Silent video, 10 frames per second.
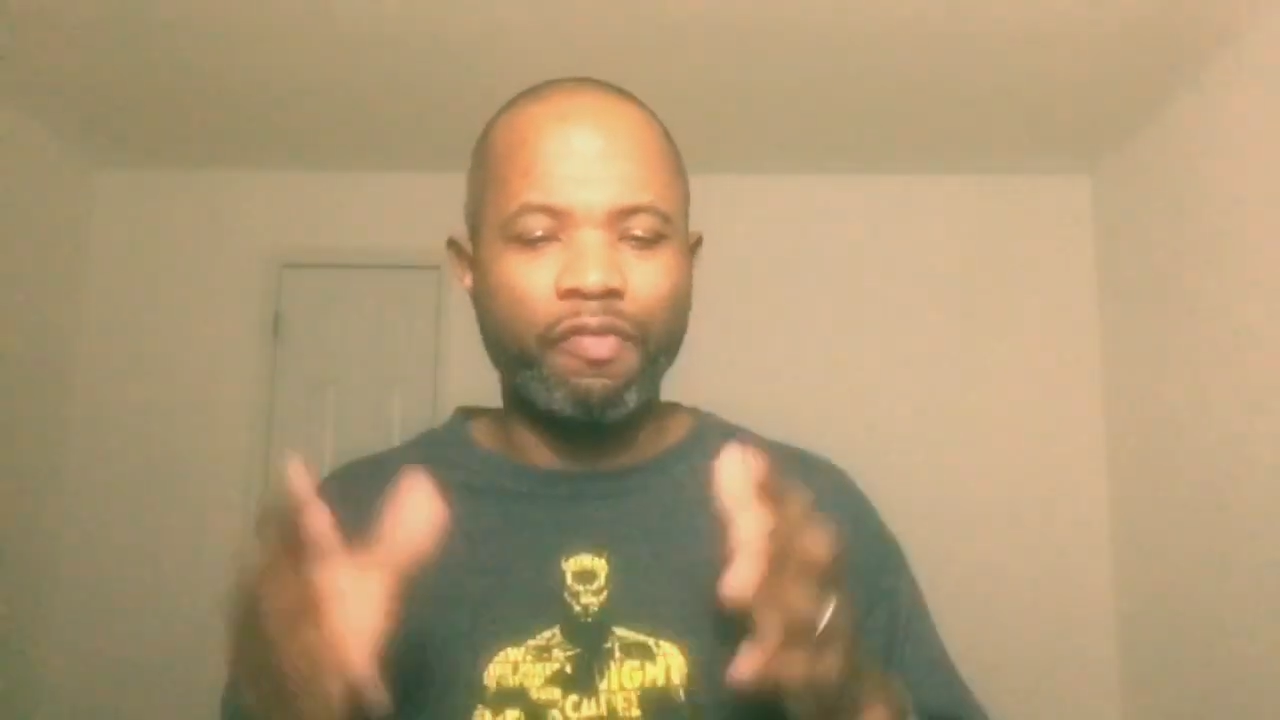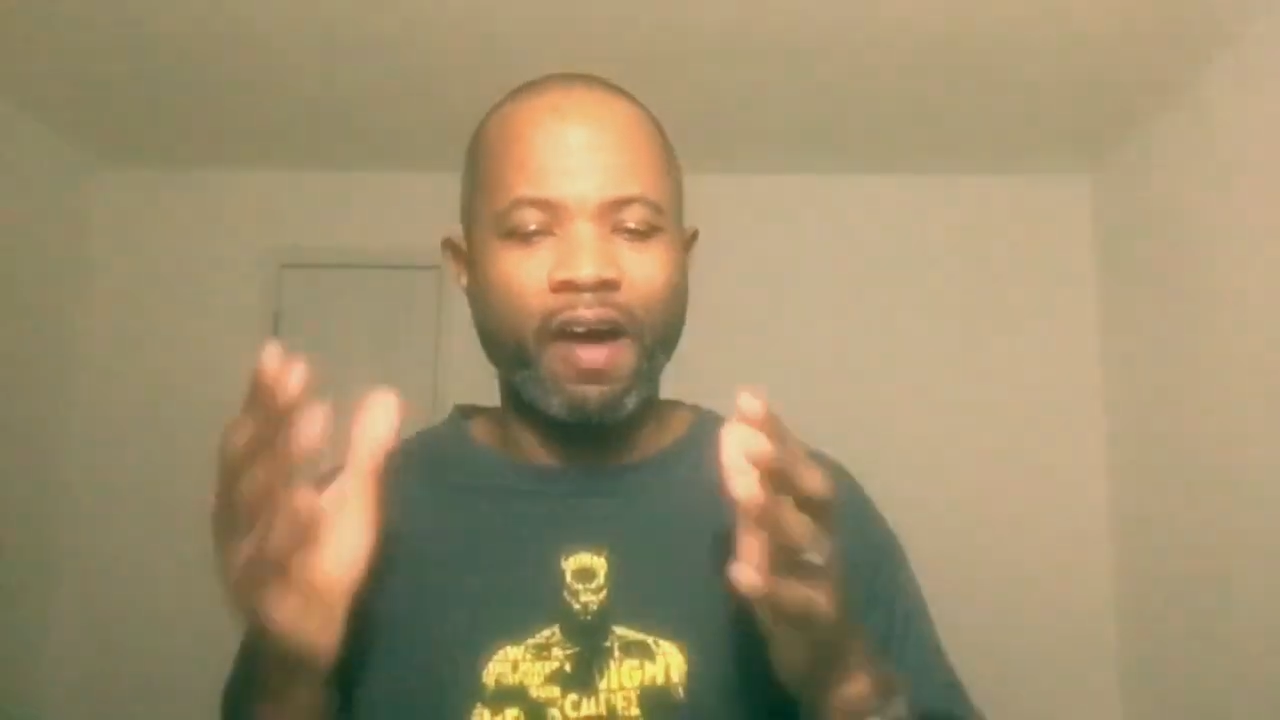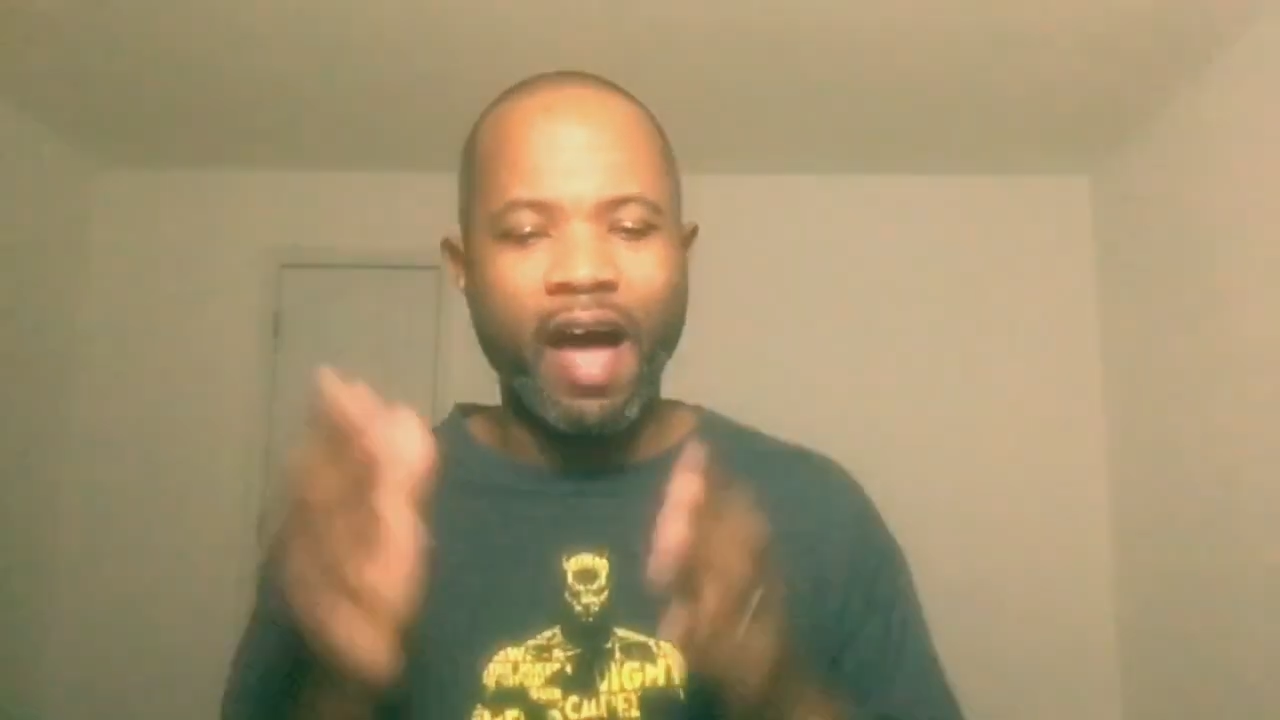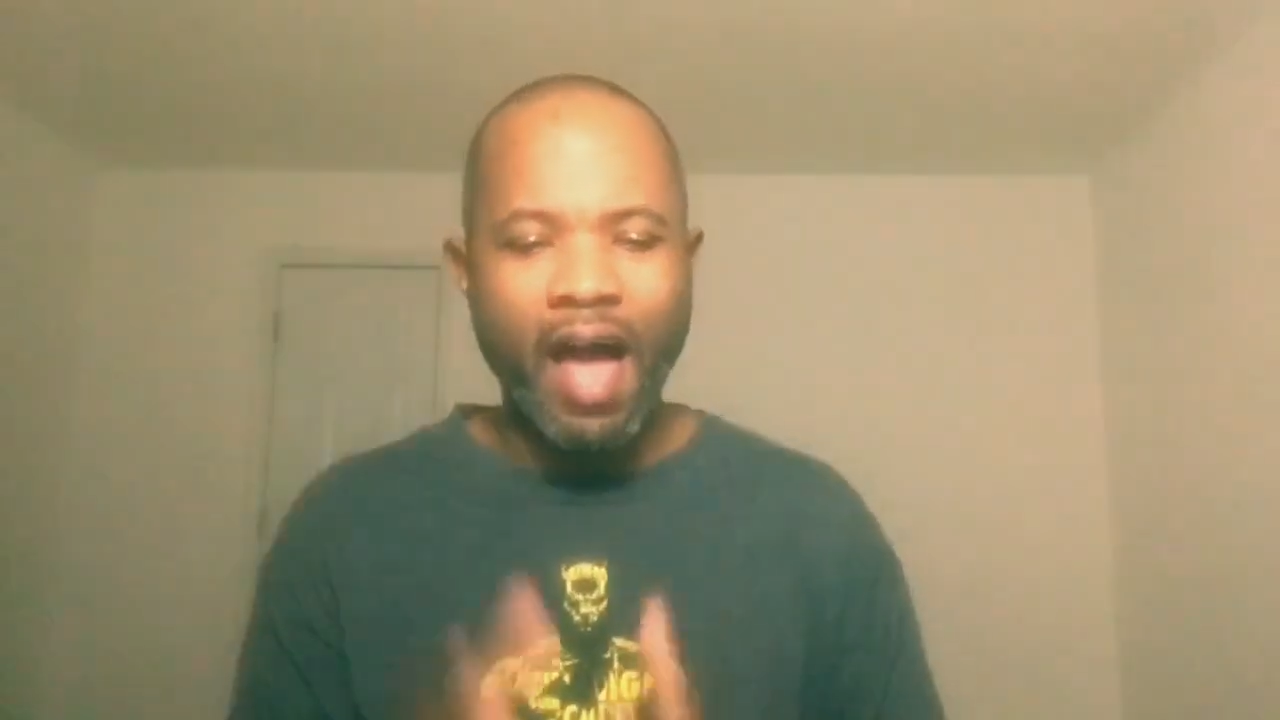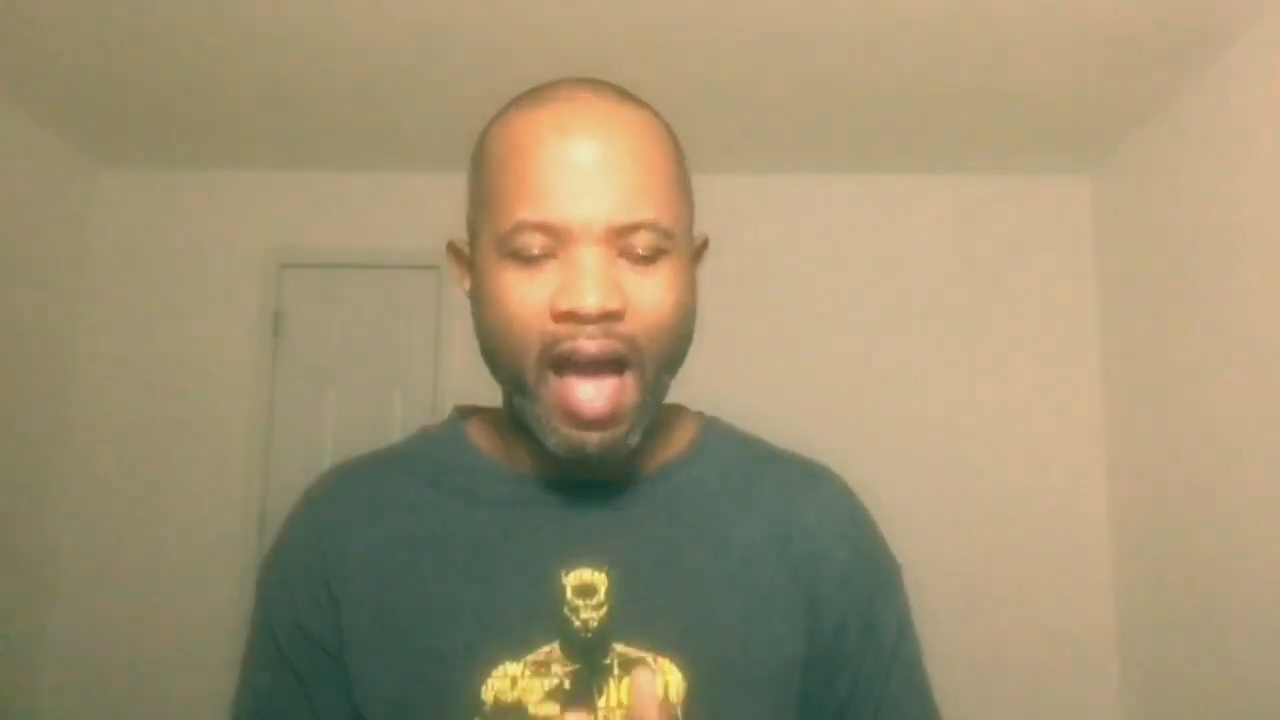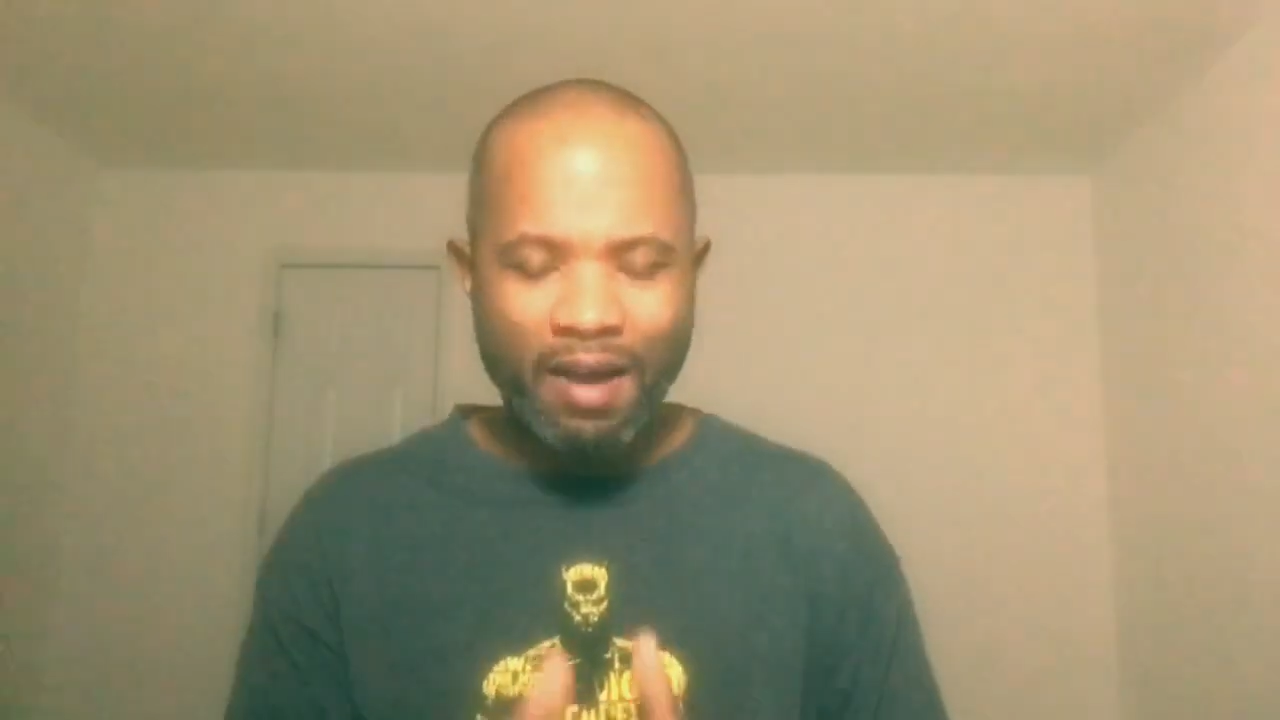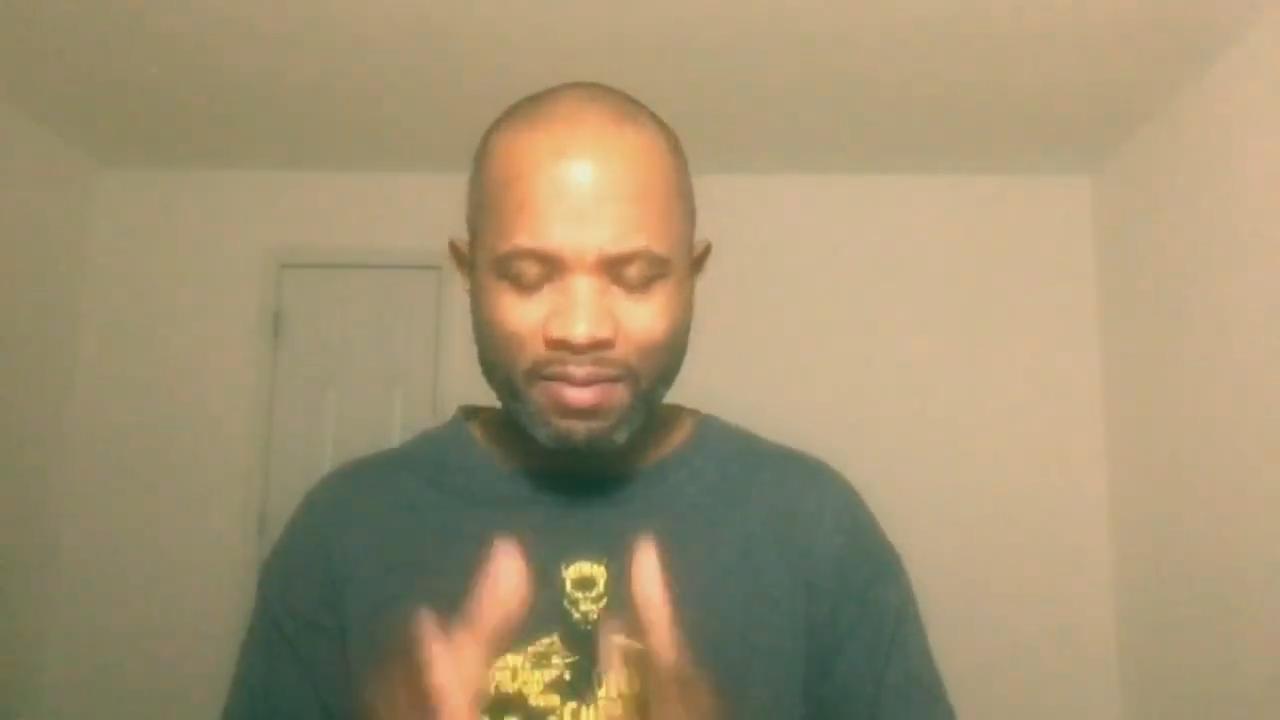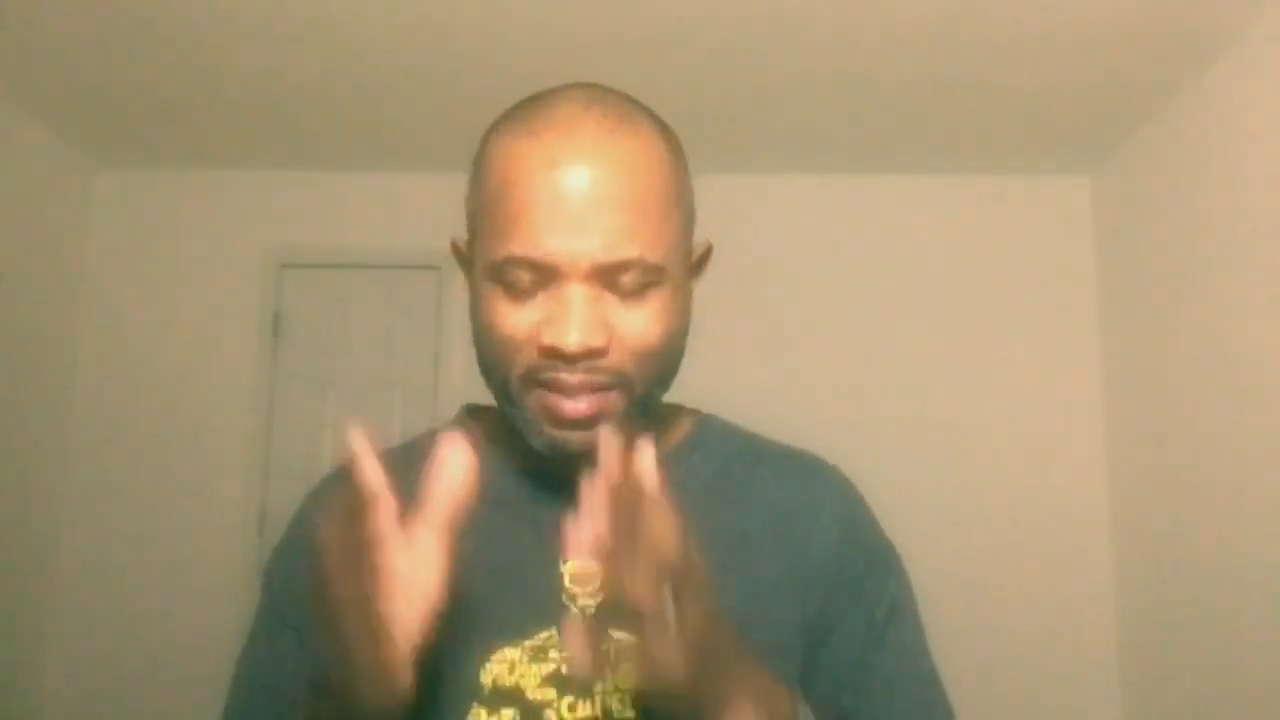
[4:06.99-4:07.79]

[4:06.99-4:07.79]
for how